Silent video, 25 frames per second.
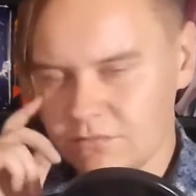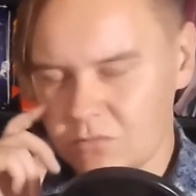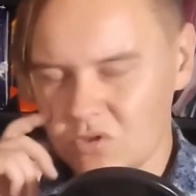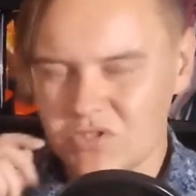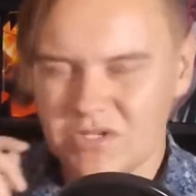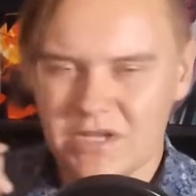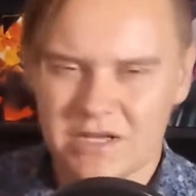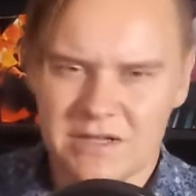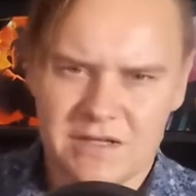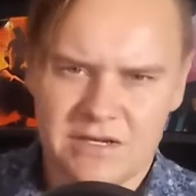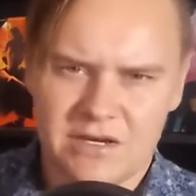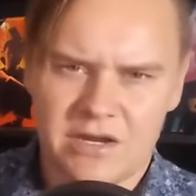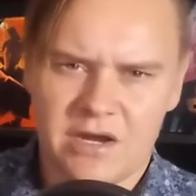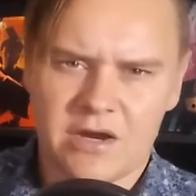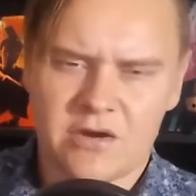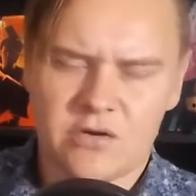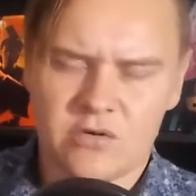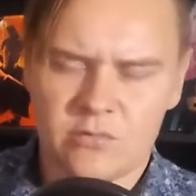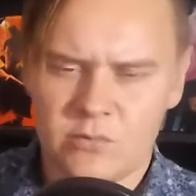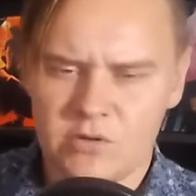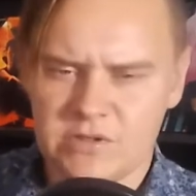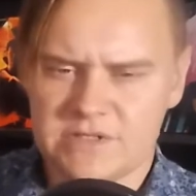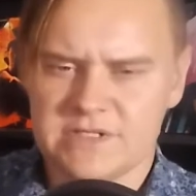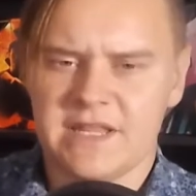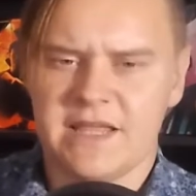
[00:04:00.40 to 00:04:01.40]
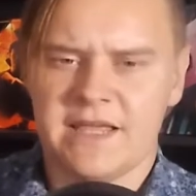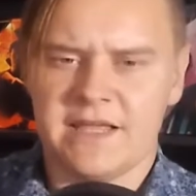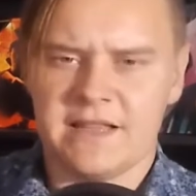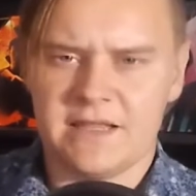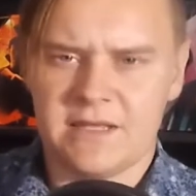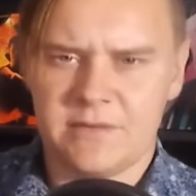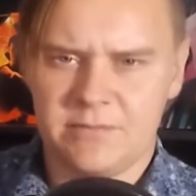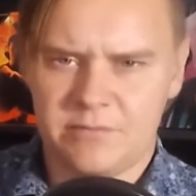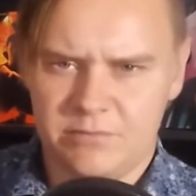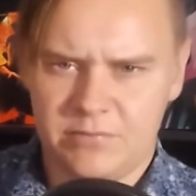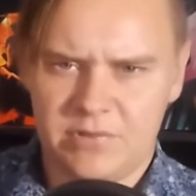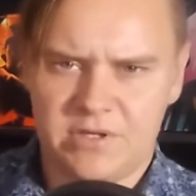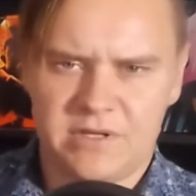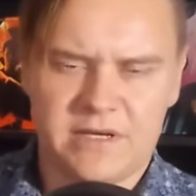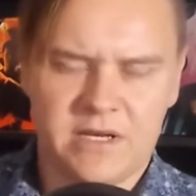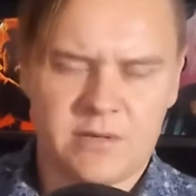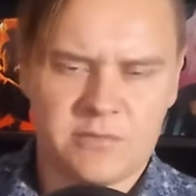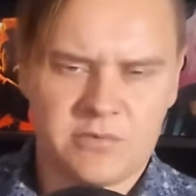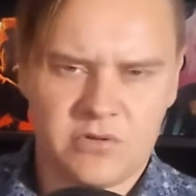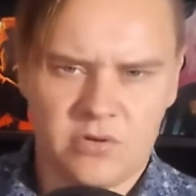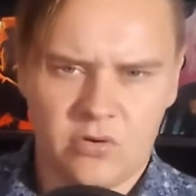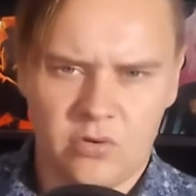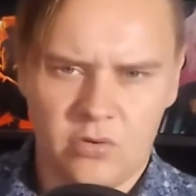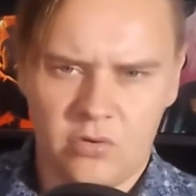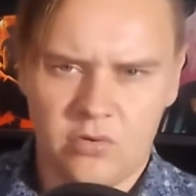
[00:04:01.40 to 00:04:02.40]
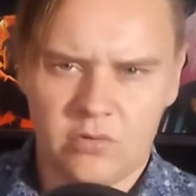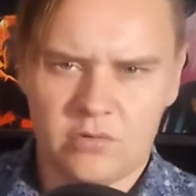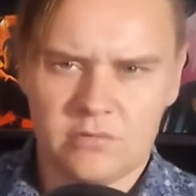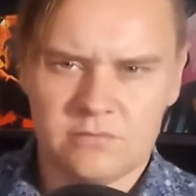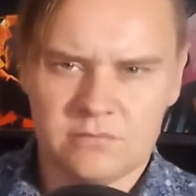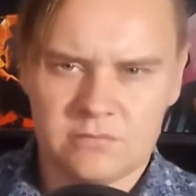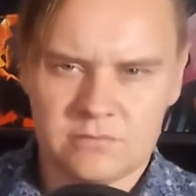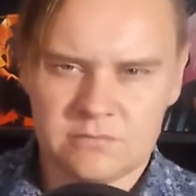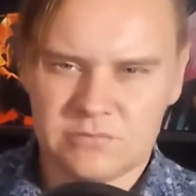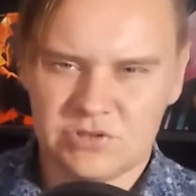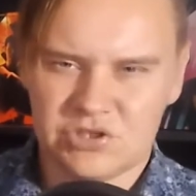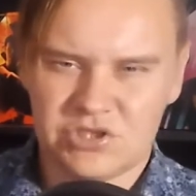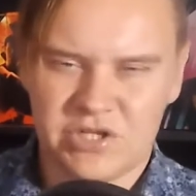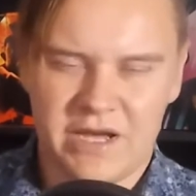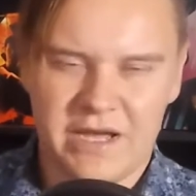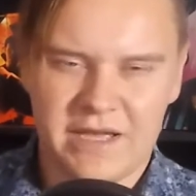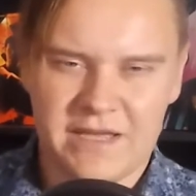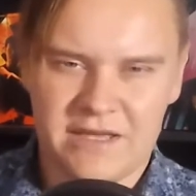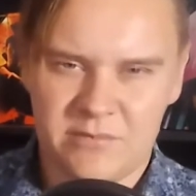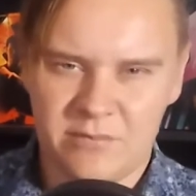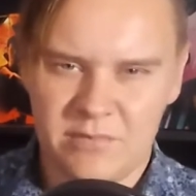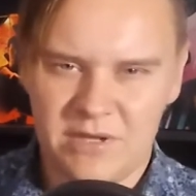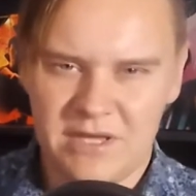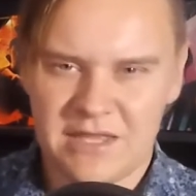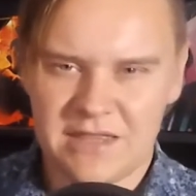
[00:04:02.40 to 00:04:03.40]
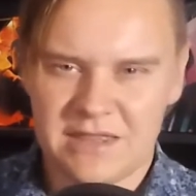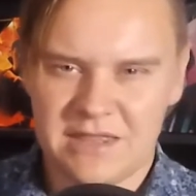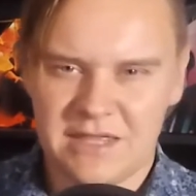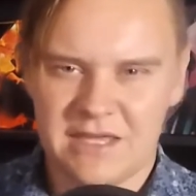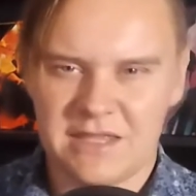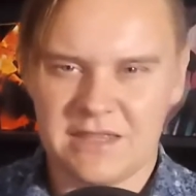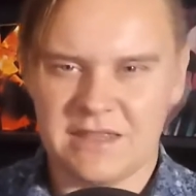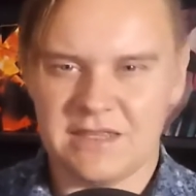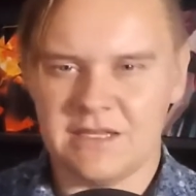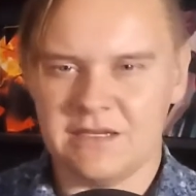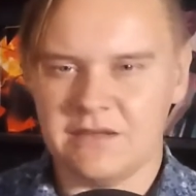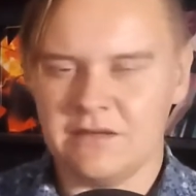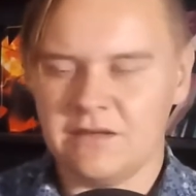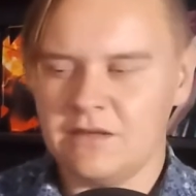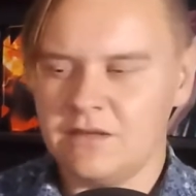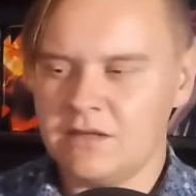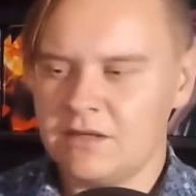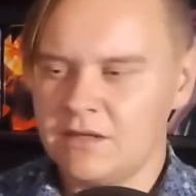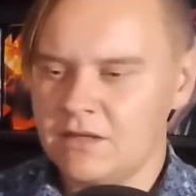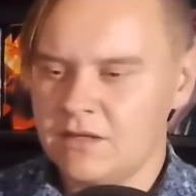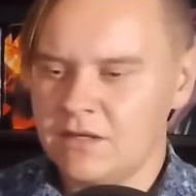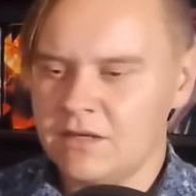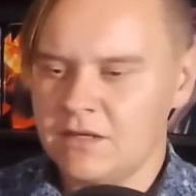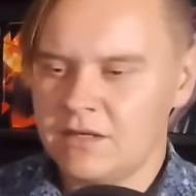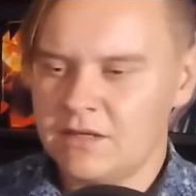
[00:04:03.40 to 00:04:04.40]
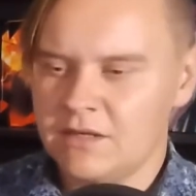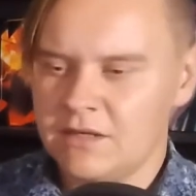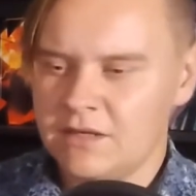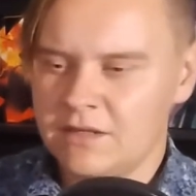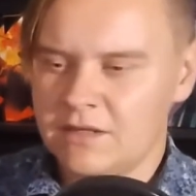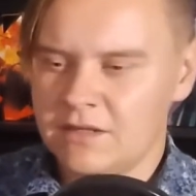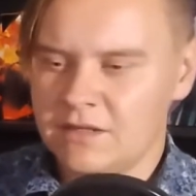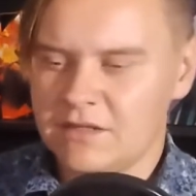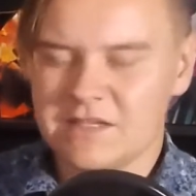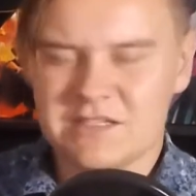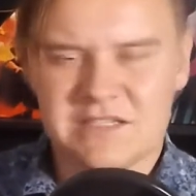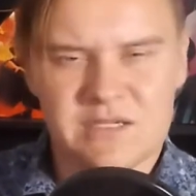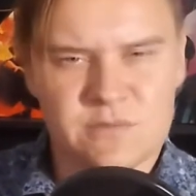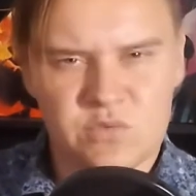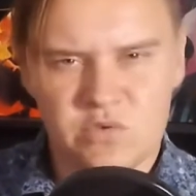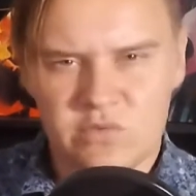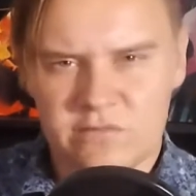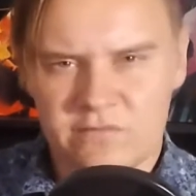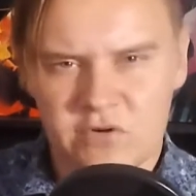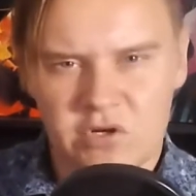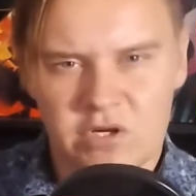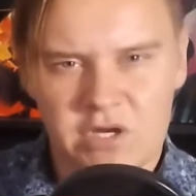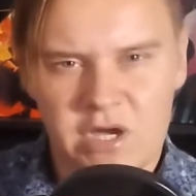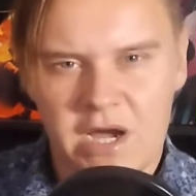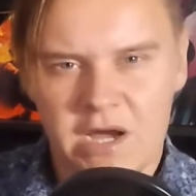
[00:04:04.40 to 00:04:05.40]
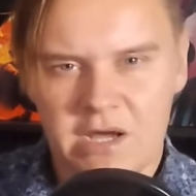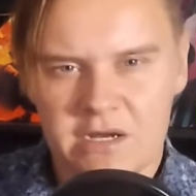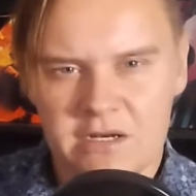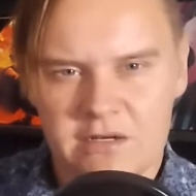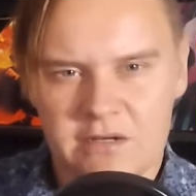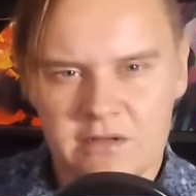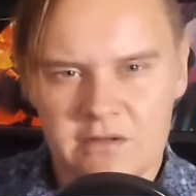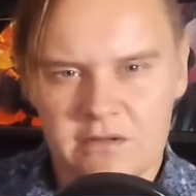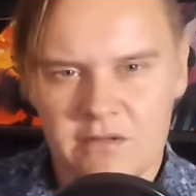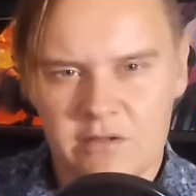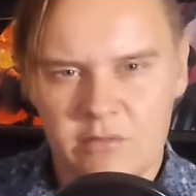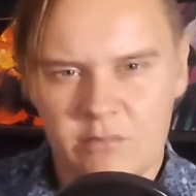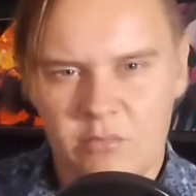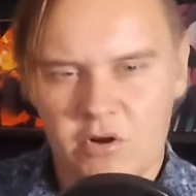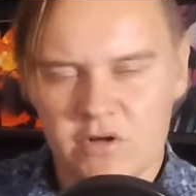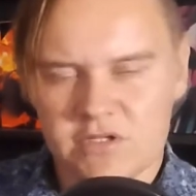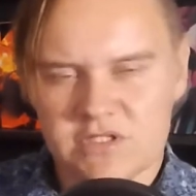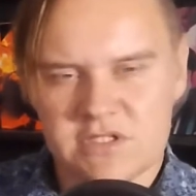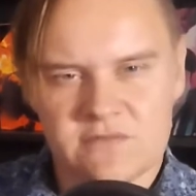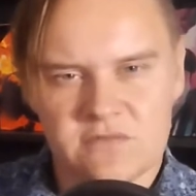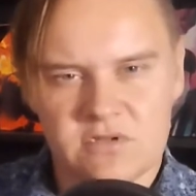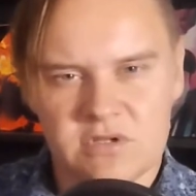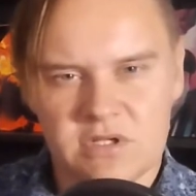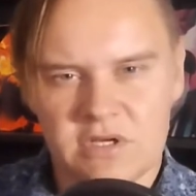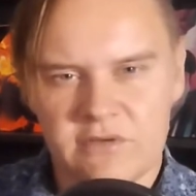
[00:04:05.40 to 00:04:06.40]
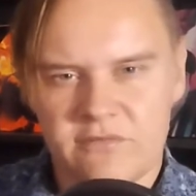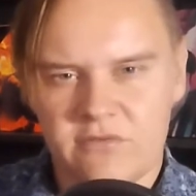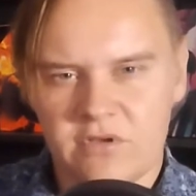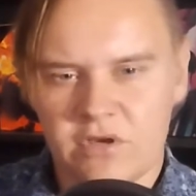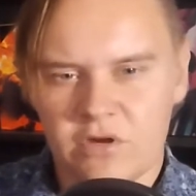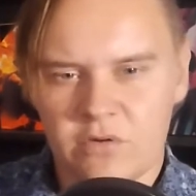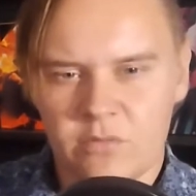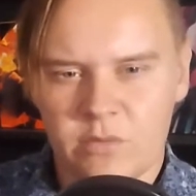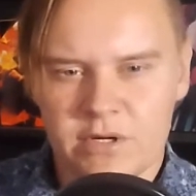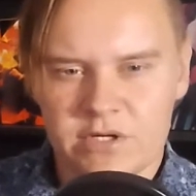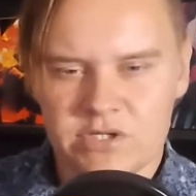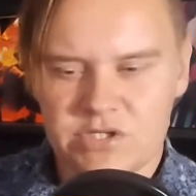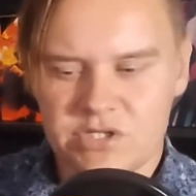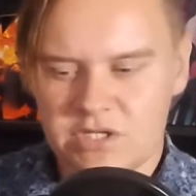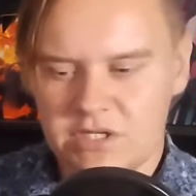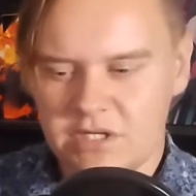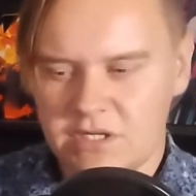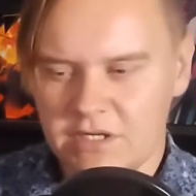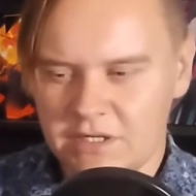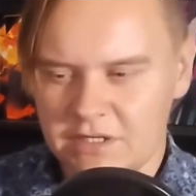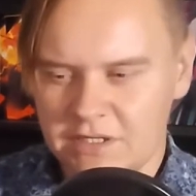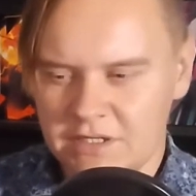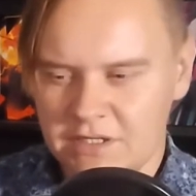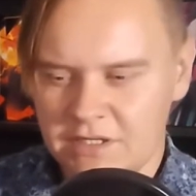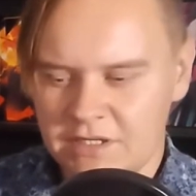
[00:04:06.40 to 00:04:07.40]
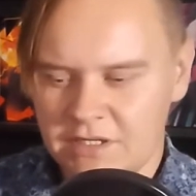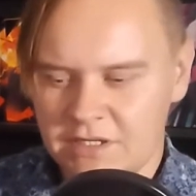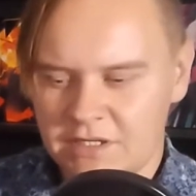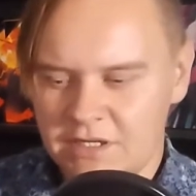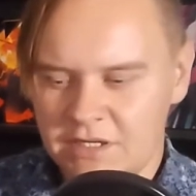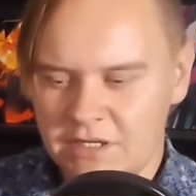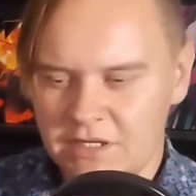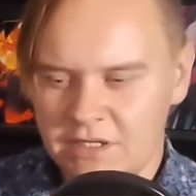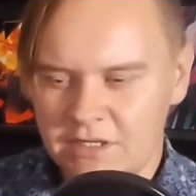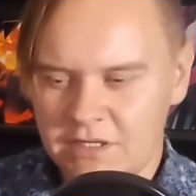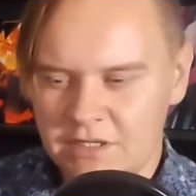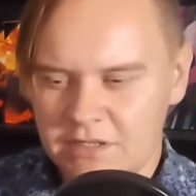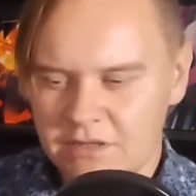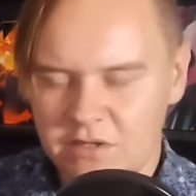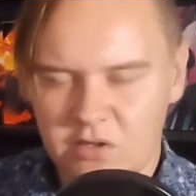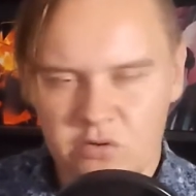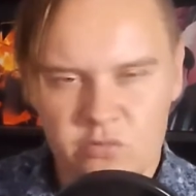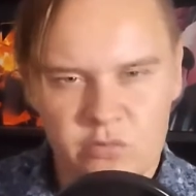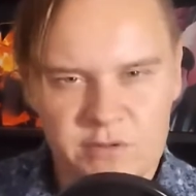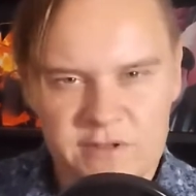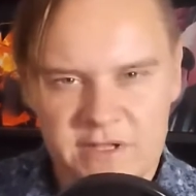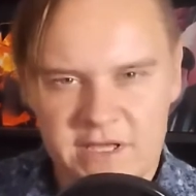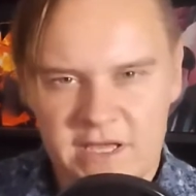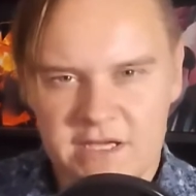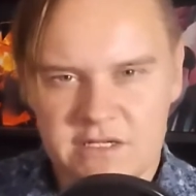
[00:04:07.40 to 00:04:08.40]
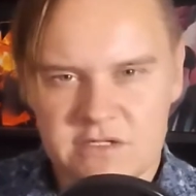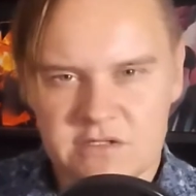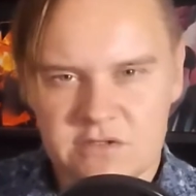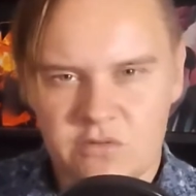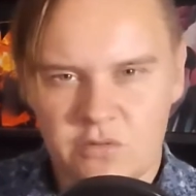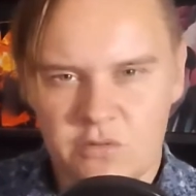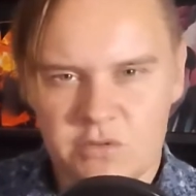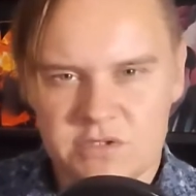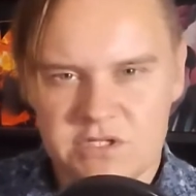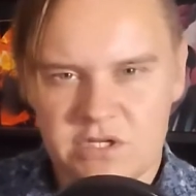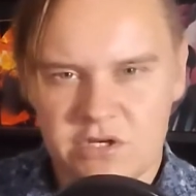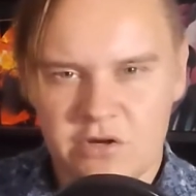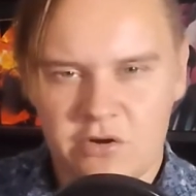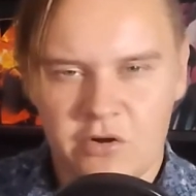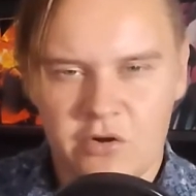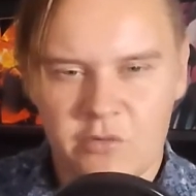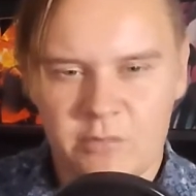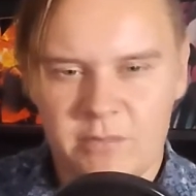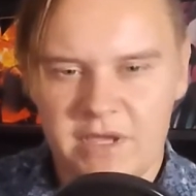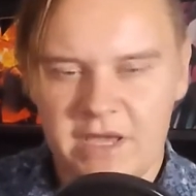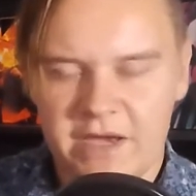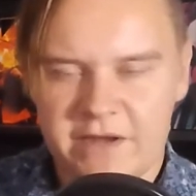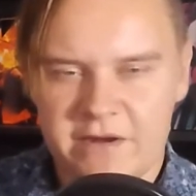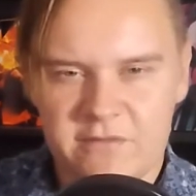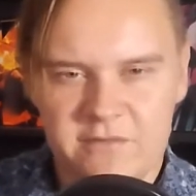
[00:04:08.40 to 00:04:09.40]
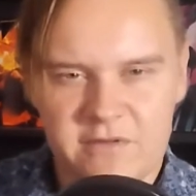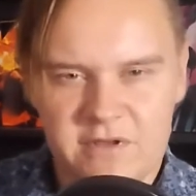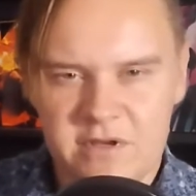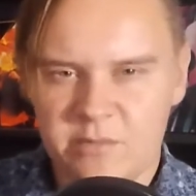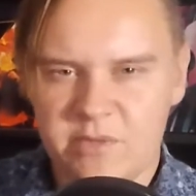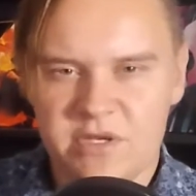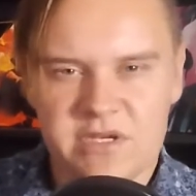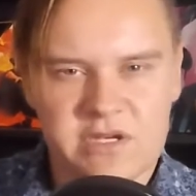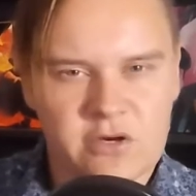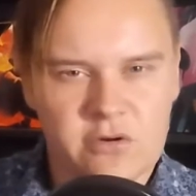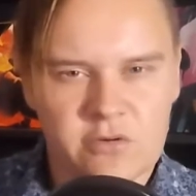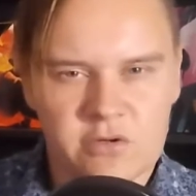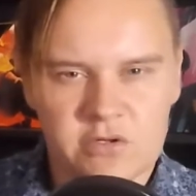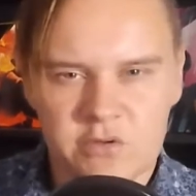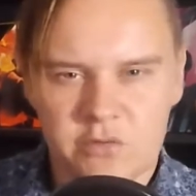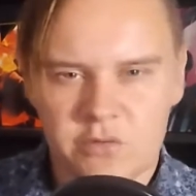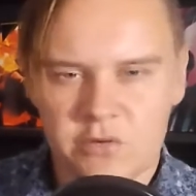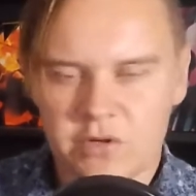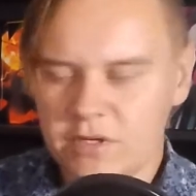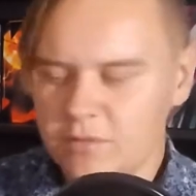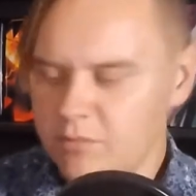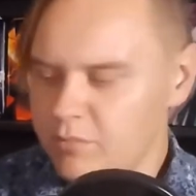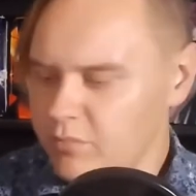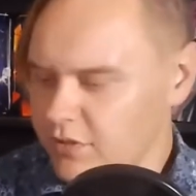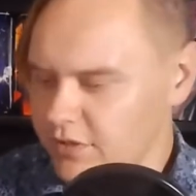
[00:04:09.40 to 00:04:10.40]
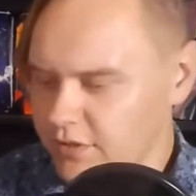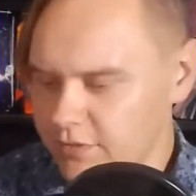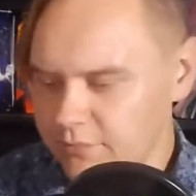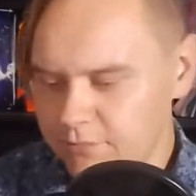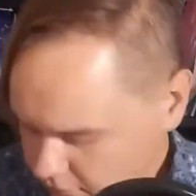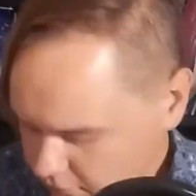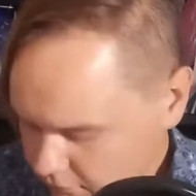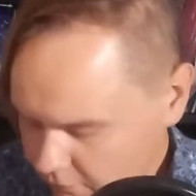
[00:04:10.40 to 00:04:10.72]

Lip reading: Most likely not. It'll most likely play up the whole shy and meek thing that they seem to have forgotten the parts of Olivia where she literally escorts an army out of enemy territory, but